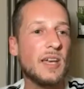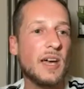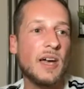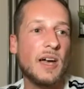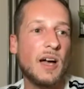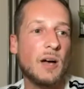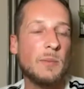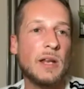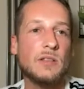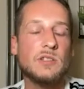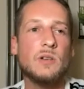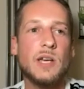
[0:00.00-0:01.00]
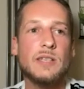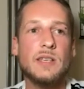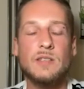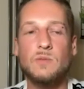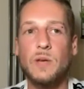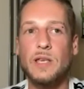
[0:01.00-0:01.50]
Yeah, I mean, do you know, it's,
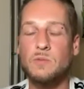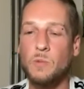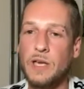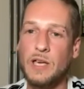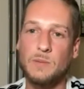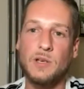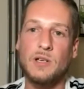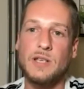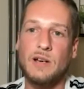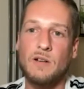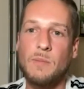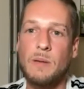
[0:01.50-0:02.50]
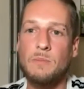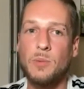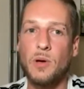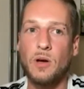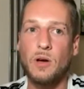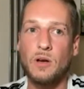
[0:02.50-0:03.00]
it's it's weird because I
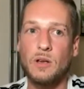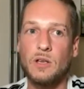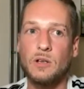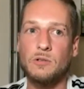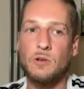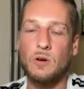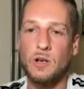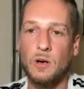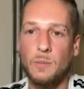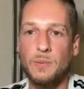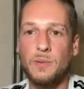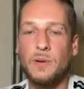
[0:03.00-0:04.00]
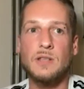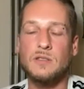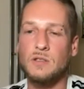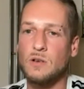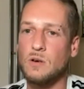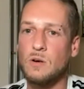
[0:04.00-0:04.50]
remember you know growing up in
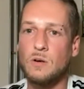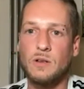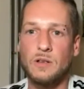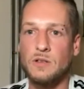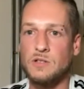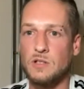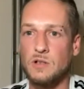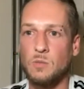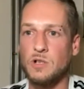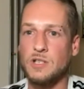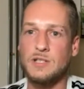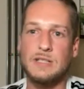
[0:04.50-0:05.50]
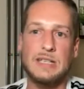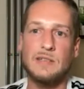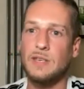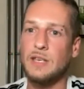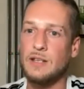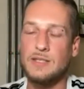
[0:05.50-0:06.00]
school and you know watching
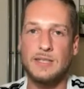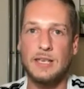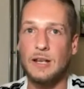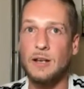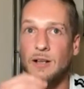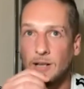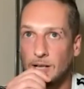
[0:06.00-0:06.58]
TV and seeing